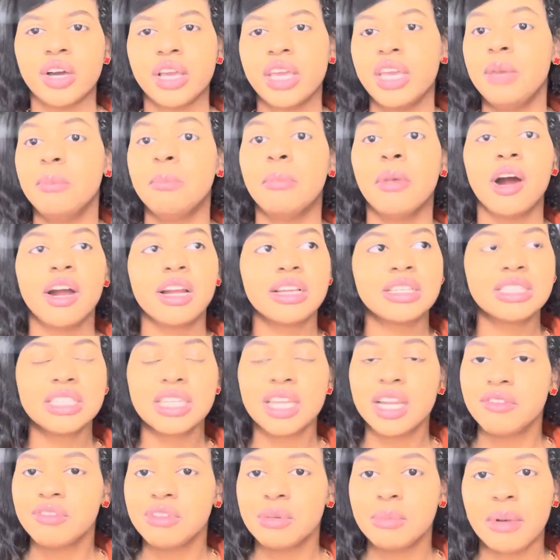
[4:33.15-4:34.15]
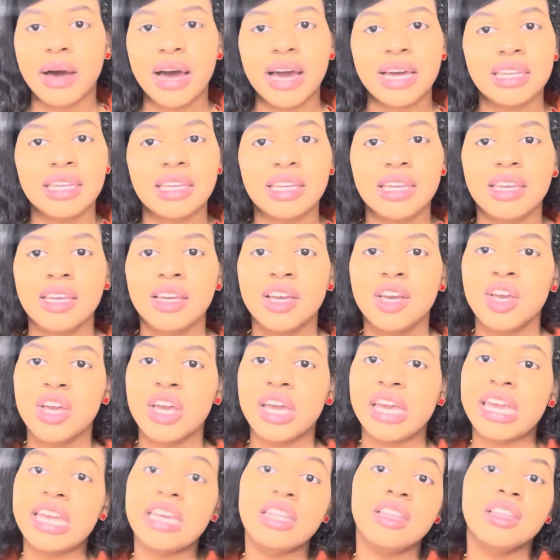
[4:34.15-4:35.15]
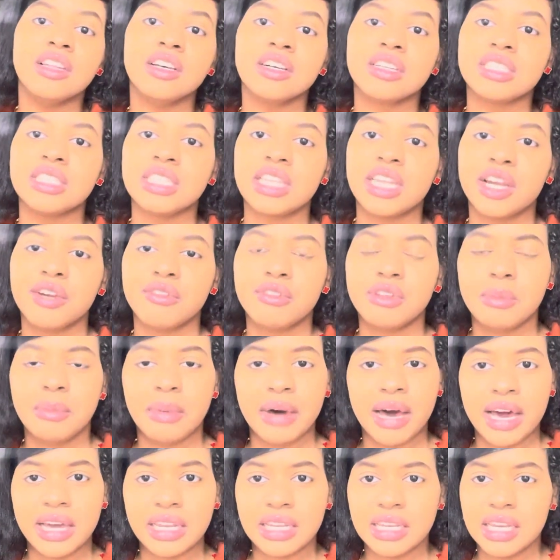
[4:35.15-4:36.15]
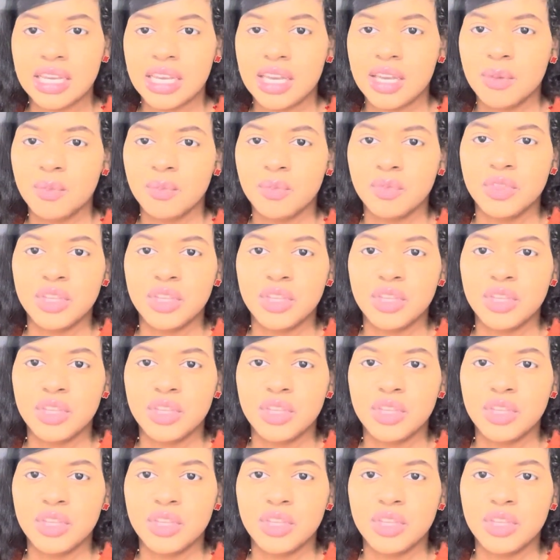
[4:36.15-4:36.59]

He barks at everybody. He looks at everybody.